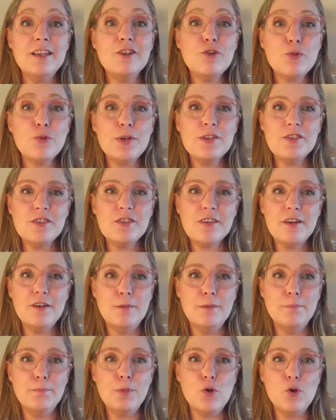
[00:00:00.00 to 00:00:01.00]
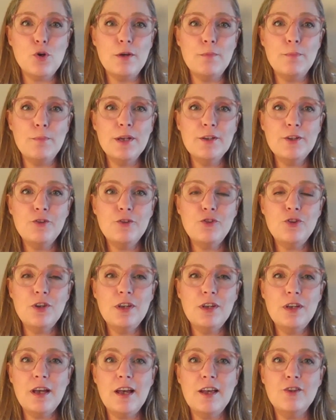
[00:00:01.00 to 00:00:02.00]
increase their
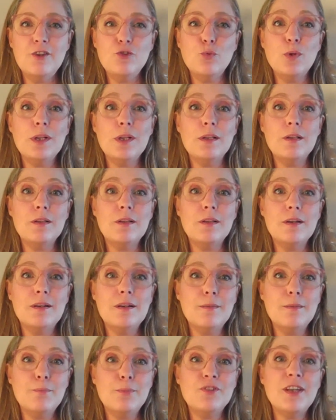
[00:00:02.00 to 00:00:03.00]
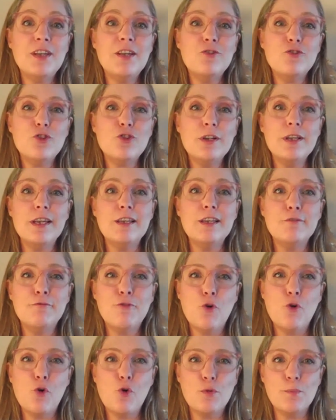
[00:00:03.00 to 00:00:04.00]
employability and will potentially
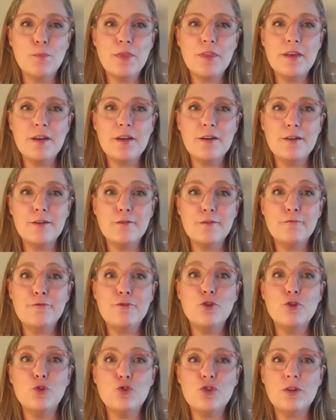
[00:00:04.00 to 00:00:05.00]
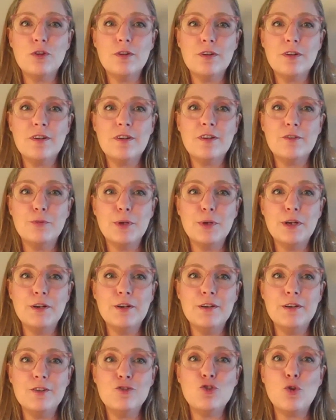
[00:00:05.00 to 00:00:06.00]
inform their future
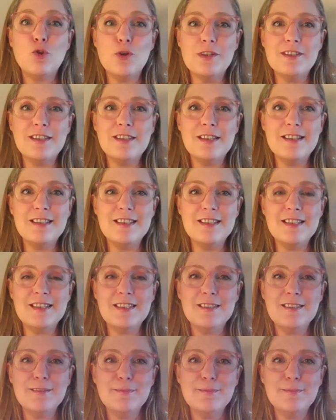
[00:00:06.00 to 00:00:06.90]
career choices.